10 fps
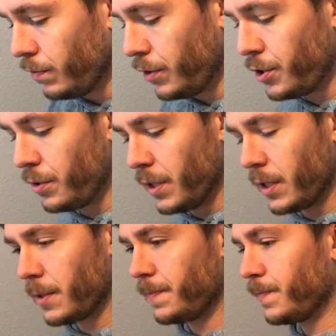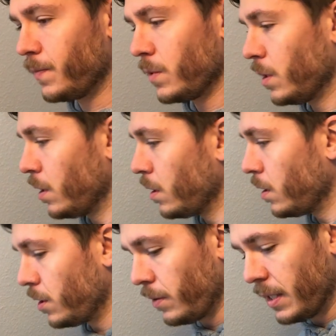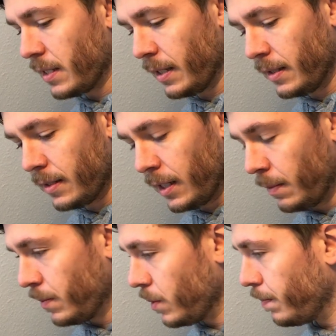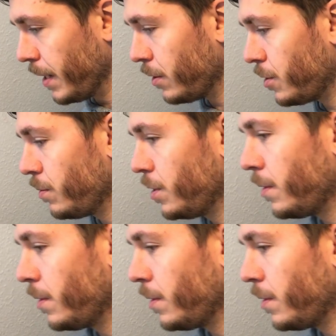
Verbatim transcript: First unit. So it's nighttime, minus two